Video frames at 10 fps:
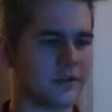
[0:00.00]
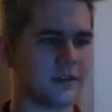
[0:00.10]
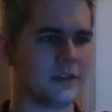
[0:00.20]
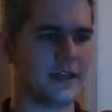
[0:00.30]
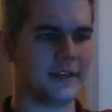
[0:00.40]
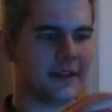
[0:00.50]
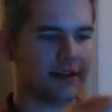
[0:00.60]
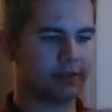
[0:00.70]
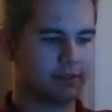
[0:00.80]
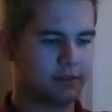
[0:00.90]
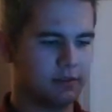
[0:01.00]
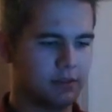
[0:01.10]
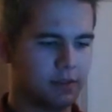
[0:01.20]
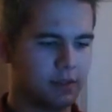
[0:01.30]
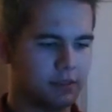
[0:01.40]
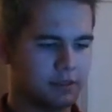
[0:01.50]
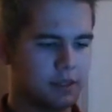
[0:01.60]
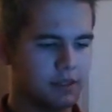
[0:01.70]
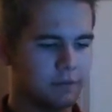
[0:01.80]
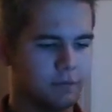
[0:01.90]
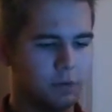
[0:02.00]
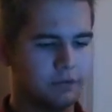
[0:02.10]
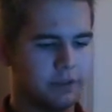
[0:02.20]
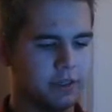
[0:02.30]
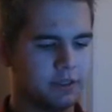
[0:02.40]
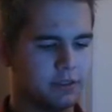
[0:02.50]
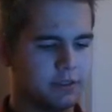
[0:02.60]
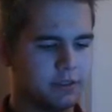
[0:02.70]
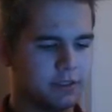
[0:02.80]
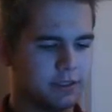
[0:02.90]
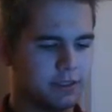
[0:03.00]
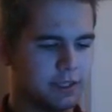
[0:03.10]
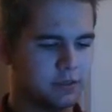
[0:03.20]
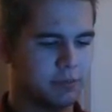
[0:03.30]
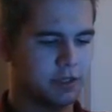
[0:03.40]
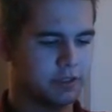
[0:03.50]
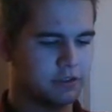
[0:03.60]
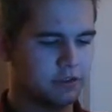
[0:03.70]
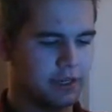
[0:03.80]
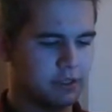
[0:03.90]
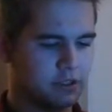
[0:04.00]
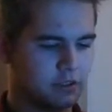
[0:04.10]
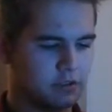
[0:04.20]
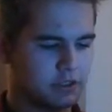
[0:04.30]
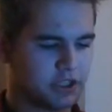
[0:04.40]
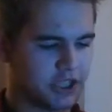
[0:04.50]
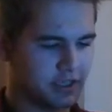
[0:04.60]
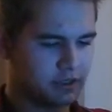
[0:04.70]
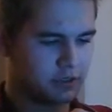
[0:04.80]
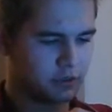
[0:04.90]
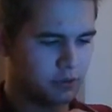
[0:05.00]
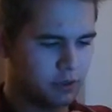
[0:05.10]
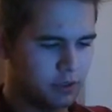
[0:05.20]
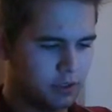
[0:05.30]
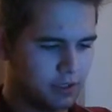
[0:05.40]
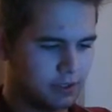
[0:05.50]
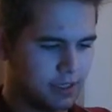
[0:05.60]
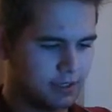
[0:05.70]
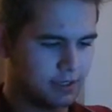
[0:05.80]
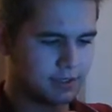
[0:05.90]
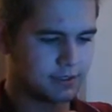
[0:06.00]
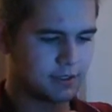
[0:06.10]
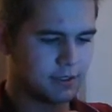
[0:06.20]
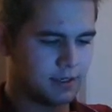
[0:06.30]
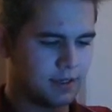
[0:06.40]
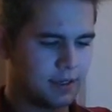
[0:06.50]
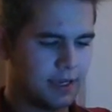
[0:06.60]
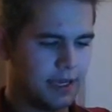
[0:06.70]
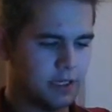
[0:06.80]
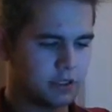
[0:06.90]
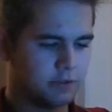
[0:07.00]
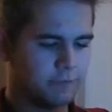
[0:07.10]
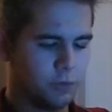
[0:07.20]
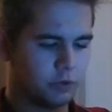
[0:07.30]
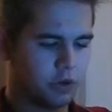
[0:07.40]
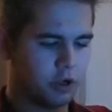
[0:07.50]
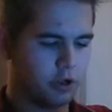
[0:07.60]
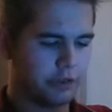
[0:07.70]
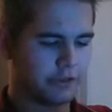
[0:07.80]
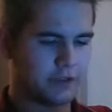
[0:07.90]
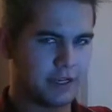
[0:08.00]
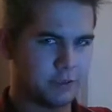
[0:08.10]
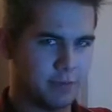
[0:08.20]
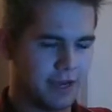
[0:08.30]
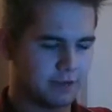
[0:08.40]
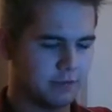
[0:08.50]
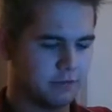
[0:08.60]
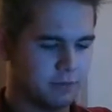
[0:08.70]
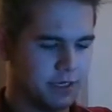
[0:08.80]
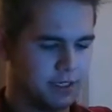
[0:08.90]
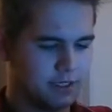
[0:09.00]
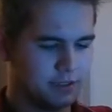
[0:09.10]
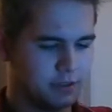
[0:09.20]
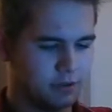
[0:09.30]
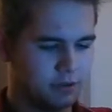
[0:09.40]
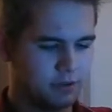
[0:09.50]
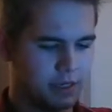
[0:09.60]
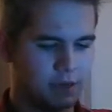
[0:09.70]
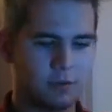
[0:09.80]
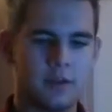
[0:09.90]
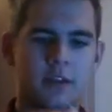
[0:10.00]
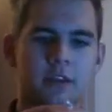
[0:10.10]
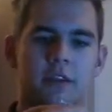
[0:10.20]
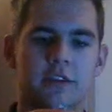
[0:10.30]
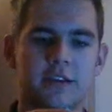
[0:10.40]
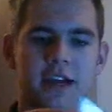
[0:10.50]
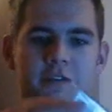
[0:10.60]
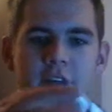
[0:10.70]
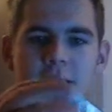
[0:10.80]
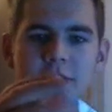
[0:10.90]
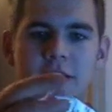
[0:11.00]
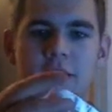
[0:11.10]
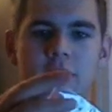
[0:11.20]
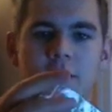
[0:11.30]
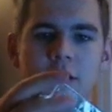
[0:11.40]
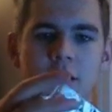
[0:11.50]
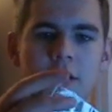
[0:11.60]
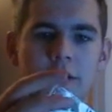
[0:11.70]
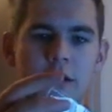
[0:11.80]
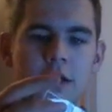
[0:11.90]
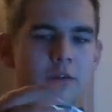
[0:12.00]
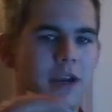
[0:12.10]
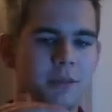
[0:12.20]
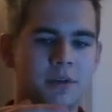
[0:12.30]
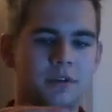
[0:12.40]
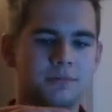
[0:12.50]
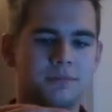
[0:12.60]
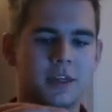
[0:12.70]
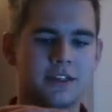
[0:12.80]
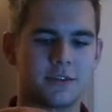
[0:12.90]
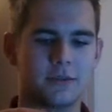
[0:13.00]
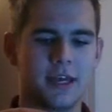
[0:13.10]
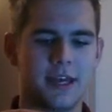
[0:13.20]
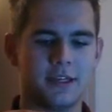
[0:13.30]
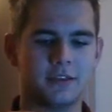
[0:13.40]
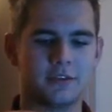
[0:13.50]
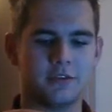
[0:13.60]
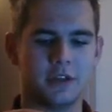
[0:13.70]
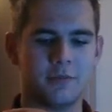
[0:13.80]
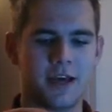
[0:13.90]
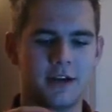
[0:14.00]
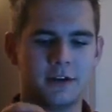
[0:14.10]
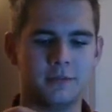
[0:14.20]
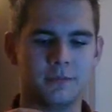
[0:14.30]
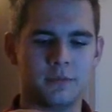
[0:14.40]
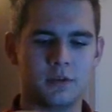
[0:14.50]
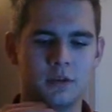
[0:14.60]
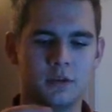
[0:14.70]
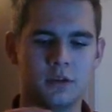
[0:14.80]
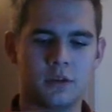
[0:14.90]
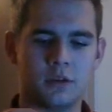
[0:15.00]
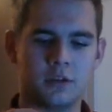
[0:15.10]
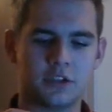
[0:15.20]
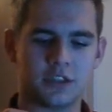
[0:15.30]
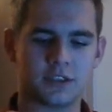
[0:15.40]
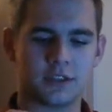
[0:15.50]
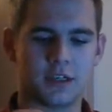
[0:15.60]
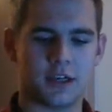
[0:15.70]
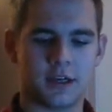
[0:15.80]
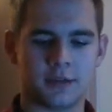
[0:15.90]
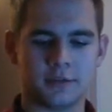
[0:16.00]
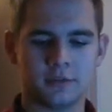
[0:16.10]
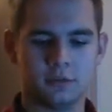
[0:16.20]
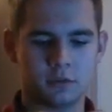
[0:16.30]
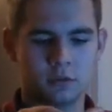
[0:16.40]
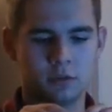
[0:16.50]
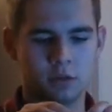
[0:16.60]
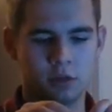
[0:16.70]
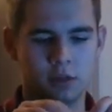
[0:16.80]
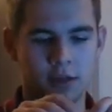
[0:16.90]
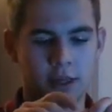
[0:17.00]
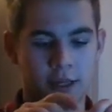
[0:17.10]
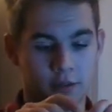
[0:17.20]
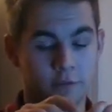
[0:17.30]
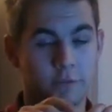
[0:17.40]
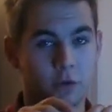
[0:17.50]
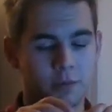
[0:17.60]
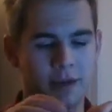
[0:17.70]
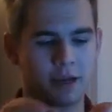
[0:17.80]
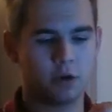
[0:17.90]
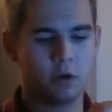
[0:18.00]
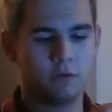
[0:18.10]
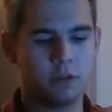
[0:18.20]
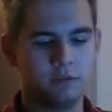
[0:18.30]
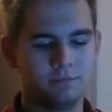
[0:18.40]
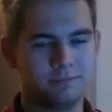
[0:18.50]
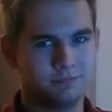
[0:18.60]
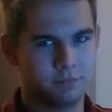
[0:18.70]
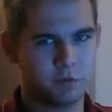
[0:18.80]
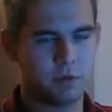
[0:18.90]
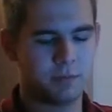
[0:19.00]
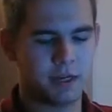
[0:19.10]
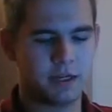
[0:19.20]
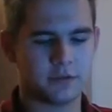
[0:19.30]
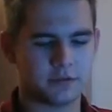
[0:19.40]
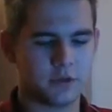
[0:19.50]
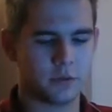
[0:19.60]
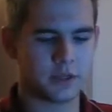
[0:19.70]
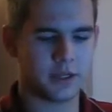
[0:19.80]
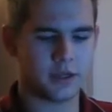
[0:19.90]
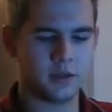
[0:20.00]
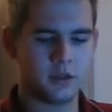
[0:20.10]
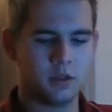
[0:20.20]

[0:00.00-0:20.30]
So you take this, and it's got the folds in it. It stays pretty straight and shit. So you can take this, and you're going to fold all the sides back. This will make it easier. Now, the side flaps here, they're going to rip. That's okay. It doesn't really matter. Just, and to fold it back over, ripping it is okay.